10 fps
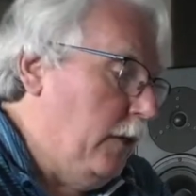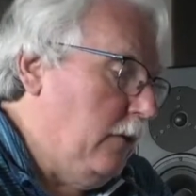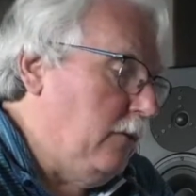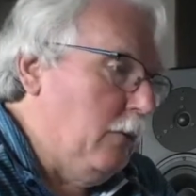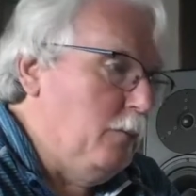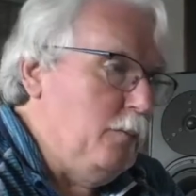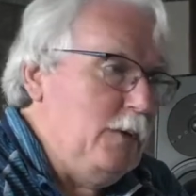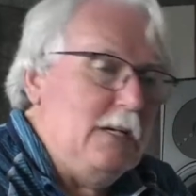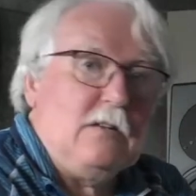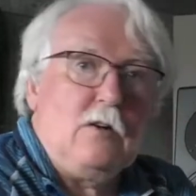So we
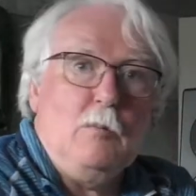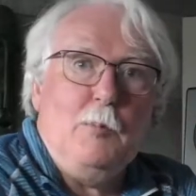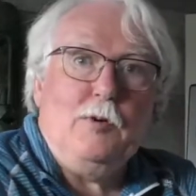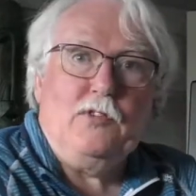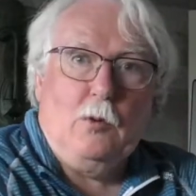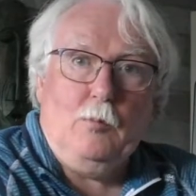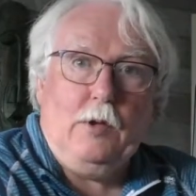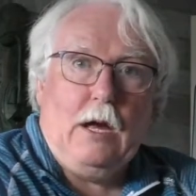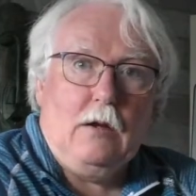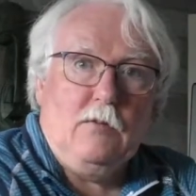need to come up with some
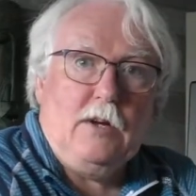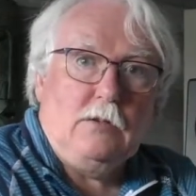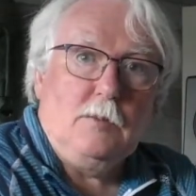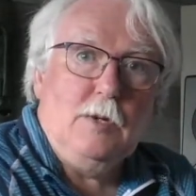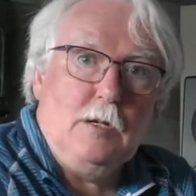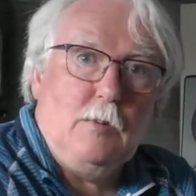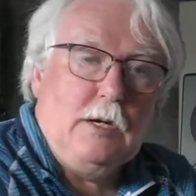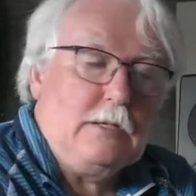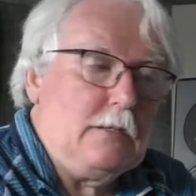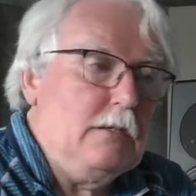plan of how to
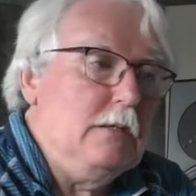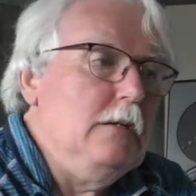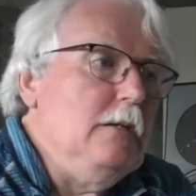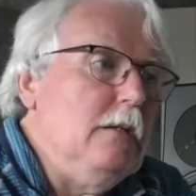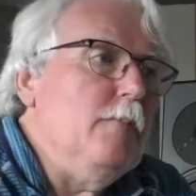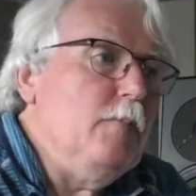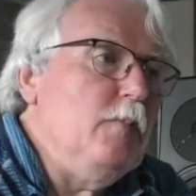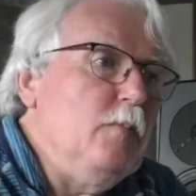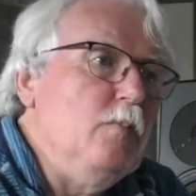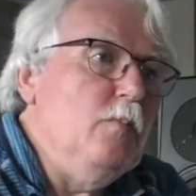minimise the
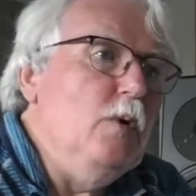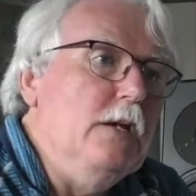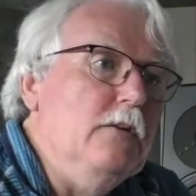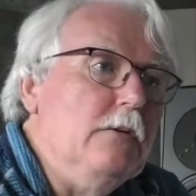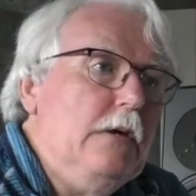wind.